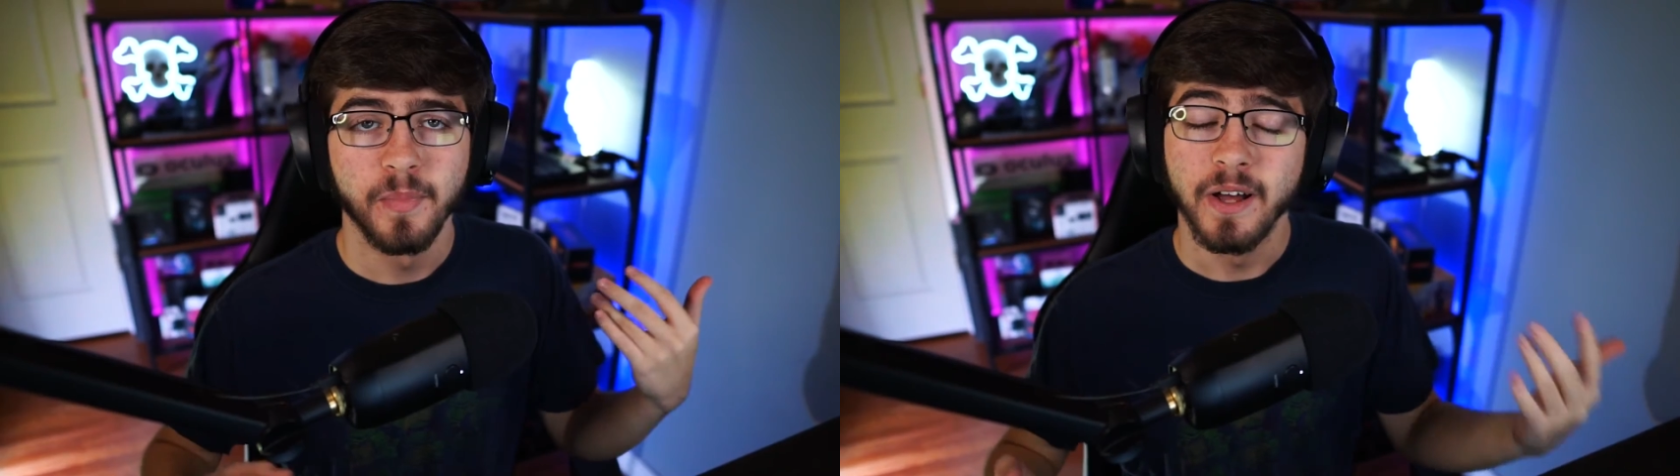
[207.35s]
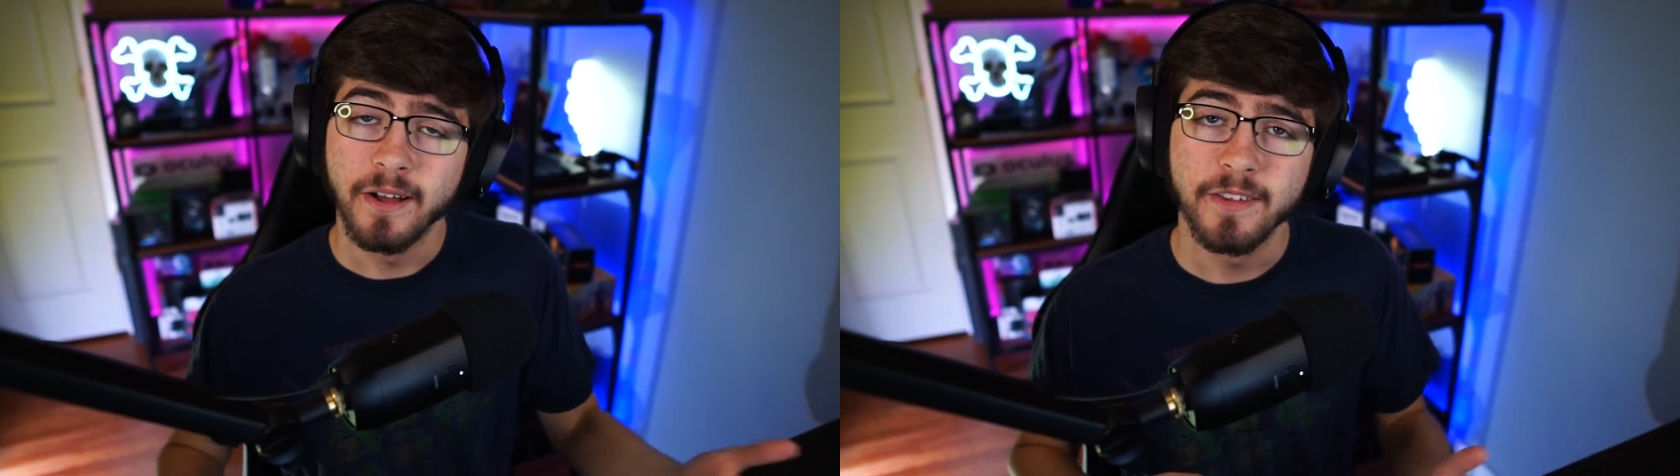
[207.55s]

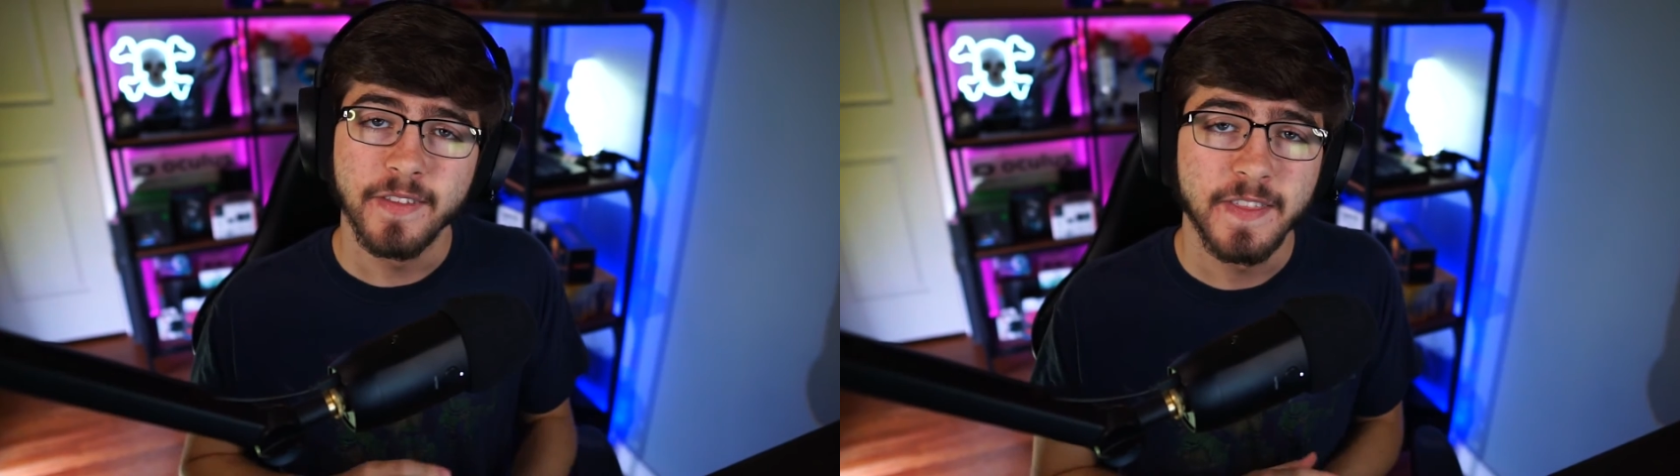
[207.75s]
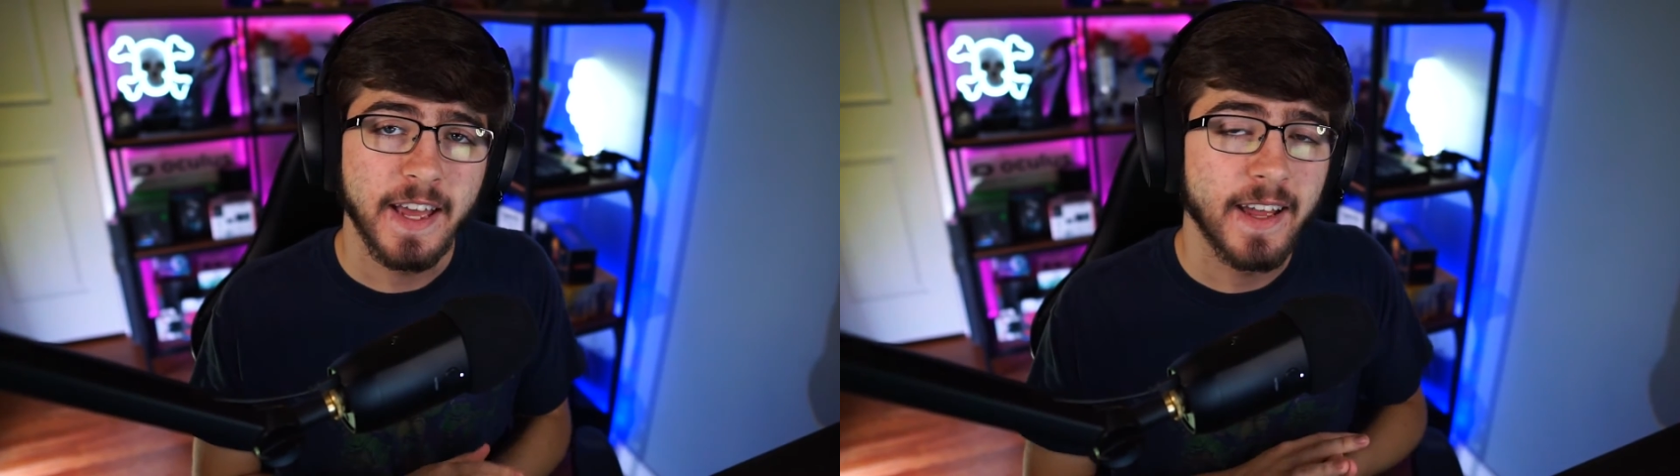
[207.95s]
But other
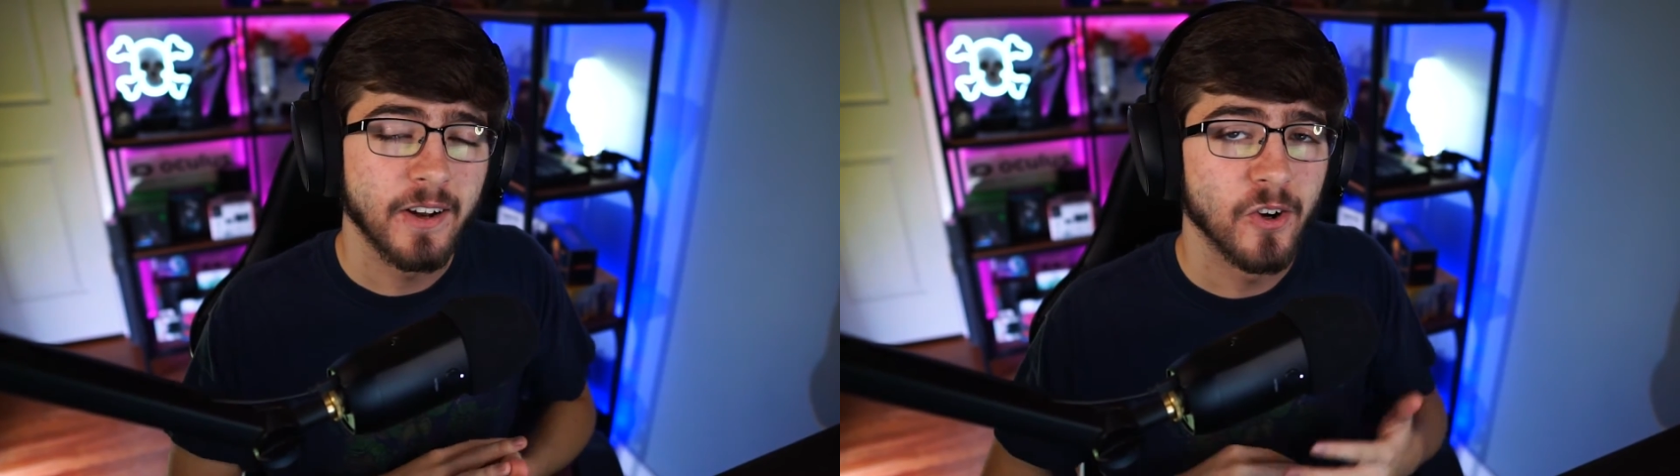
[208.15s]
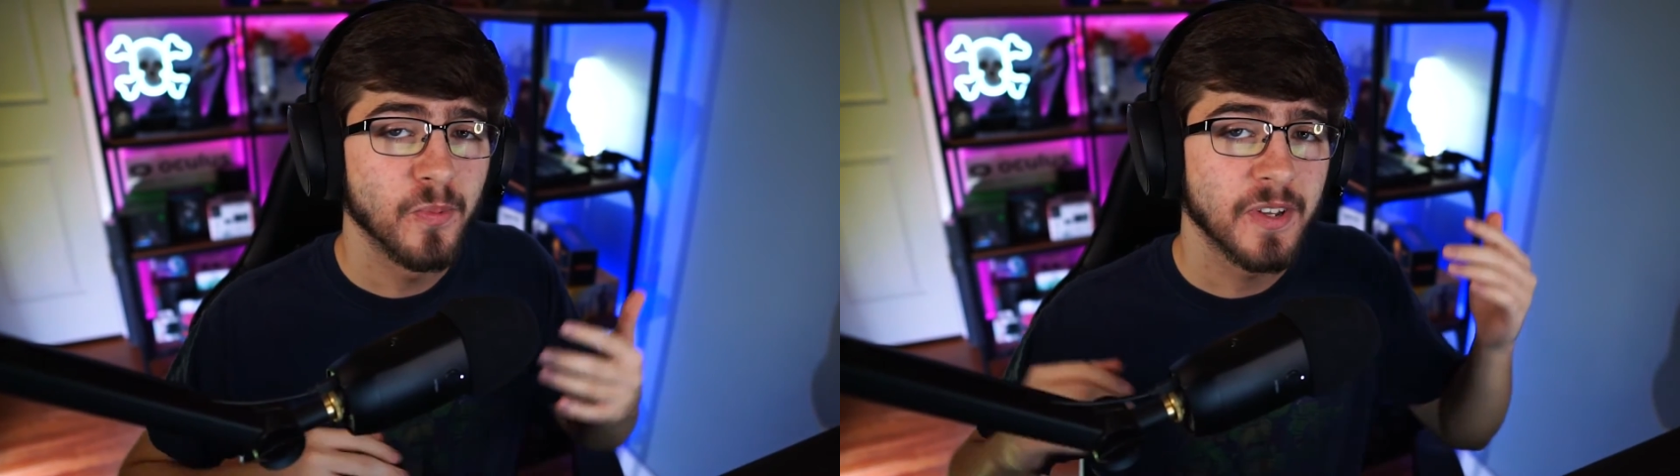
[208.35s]
than
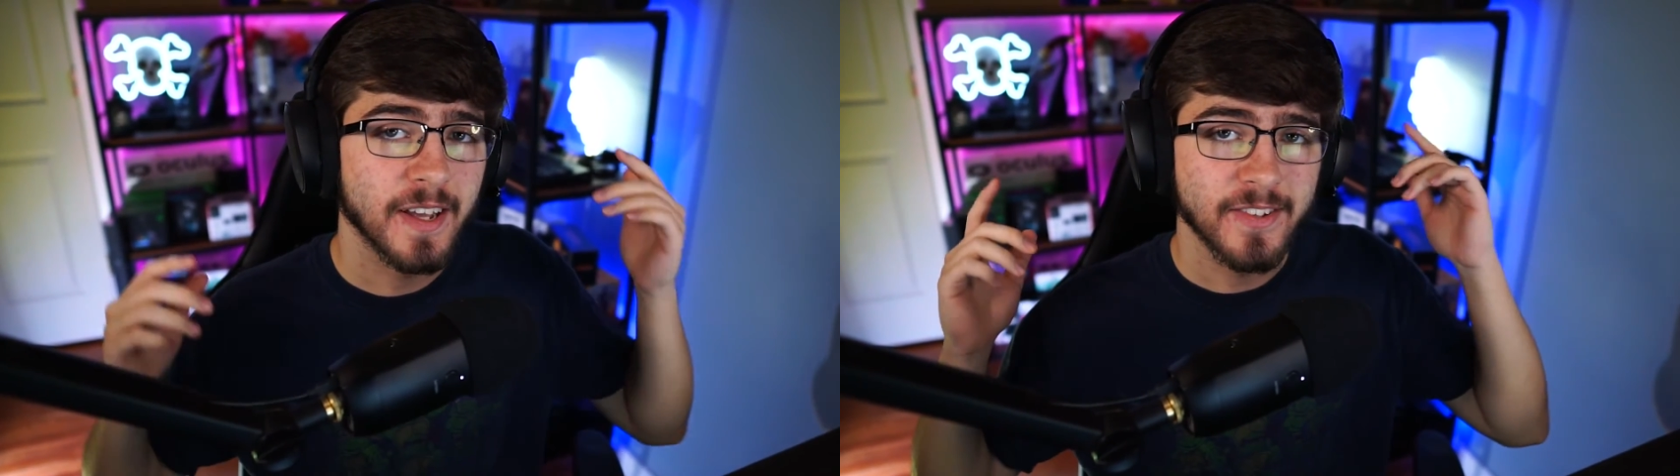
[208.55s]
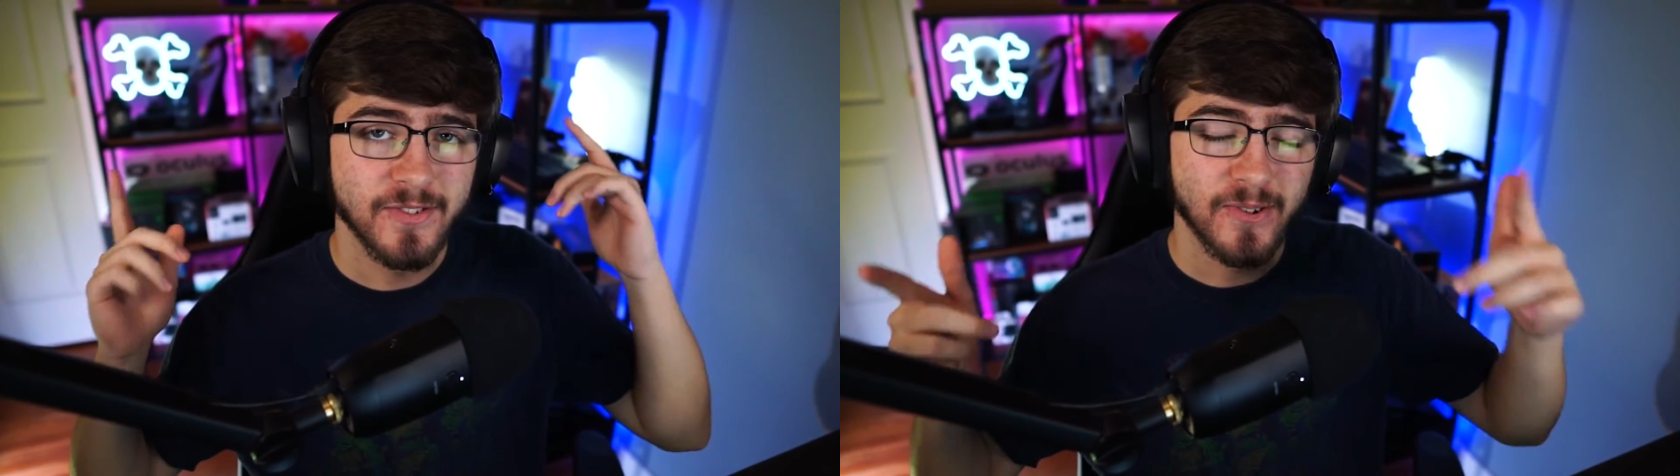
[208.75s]
that, I hope you
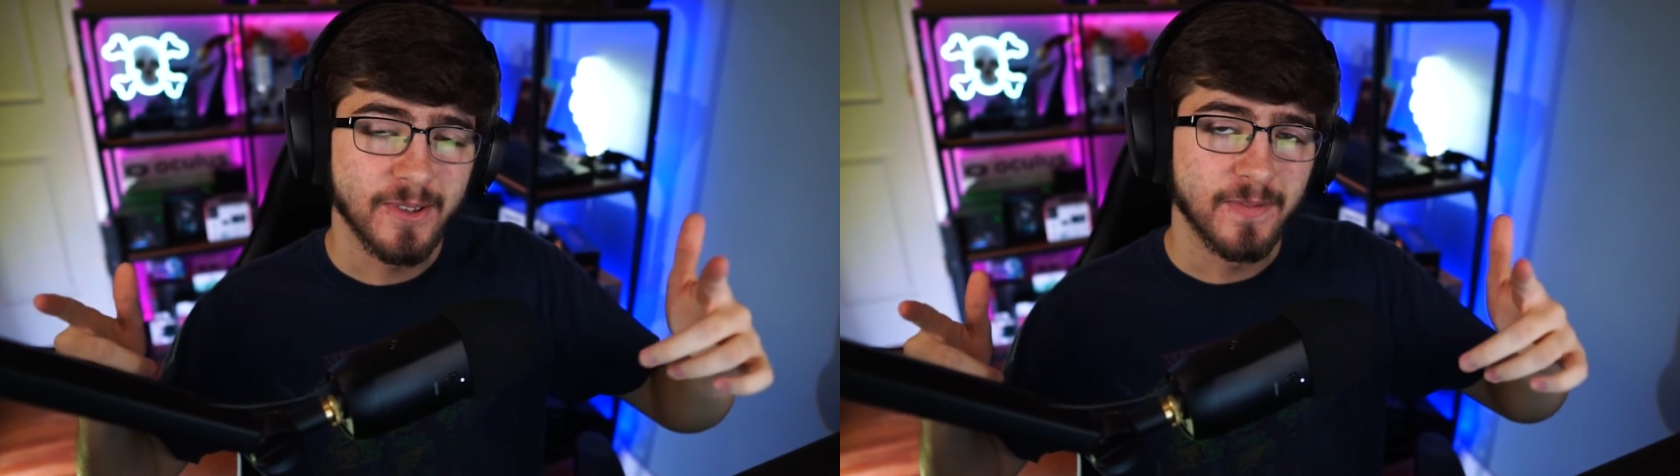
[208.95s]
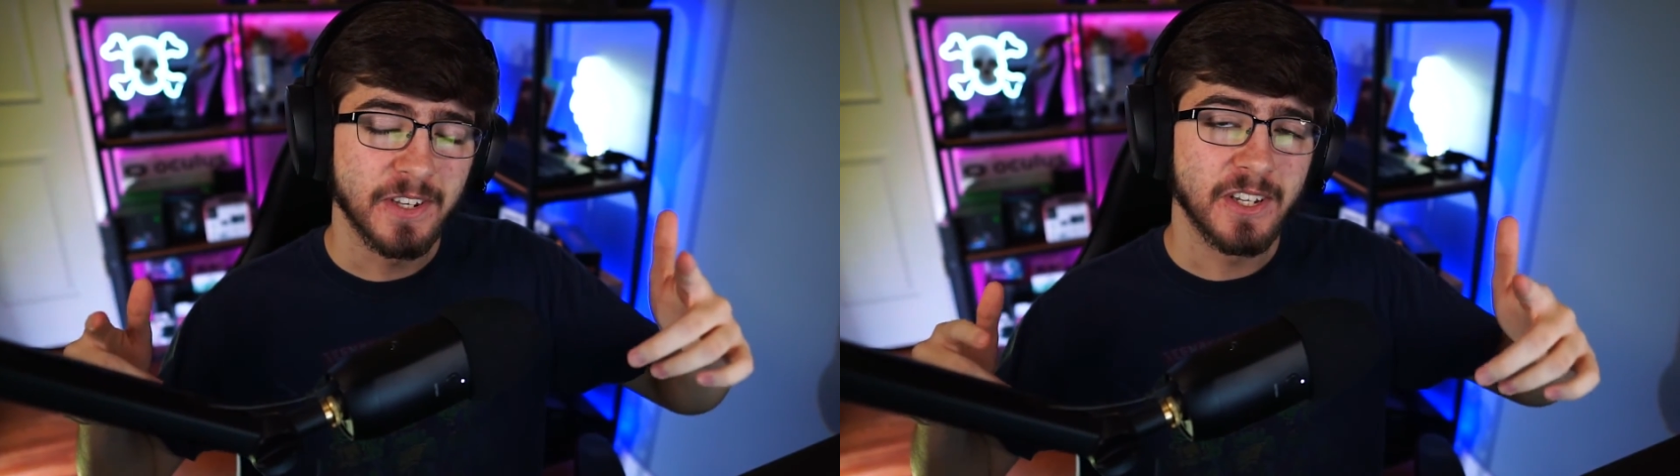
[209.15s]
guys
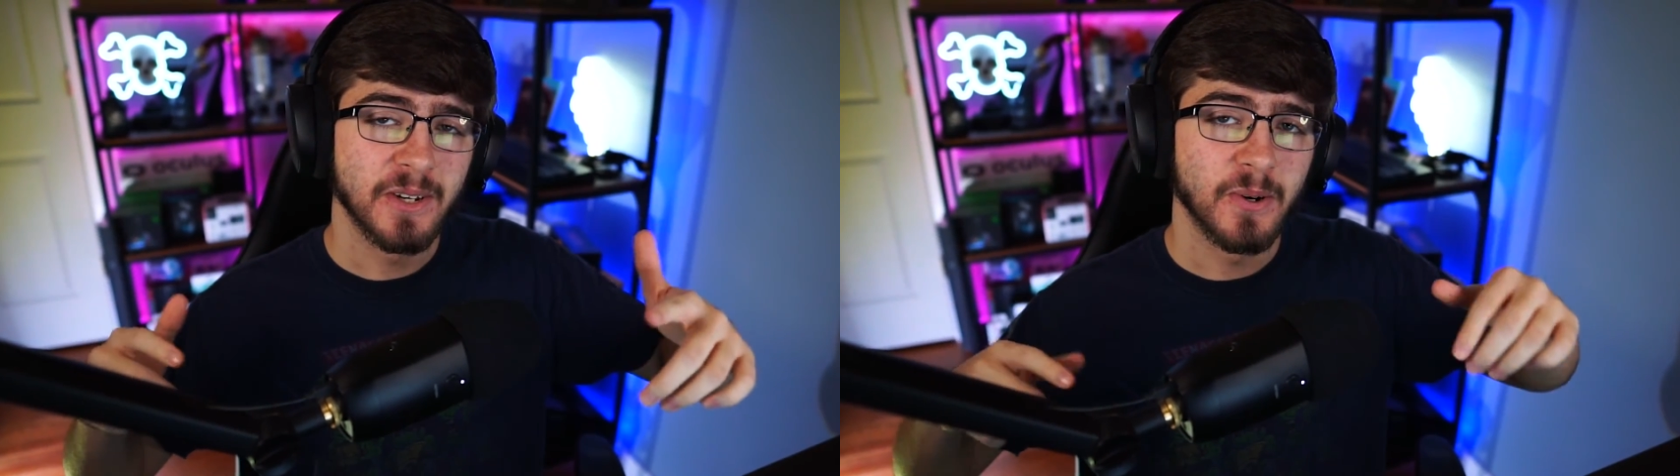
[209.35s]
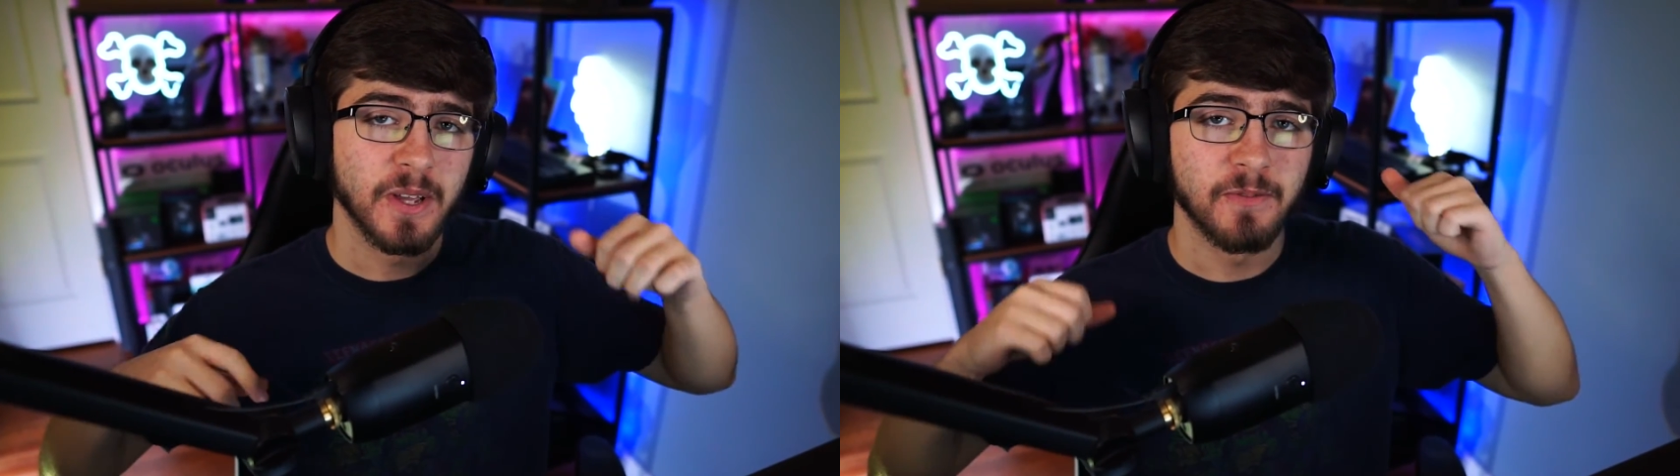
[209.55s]
enjoyed the video.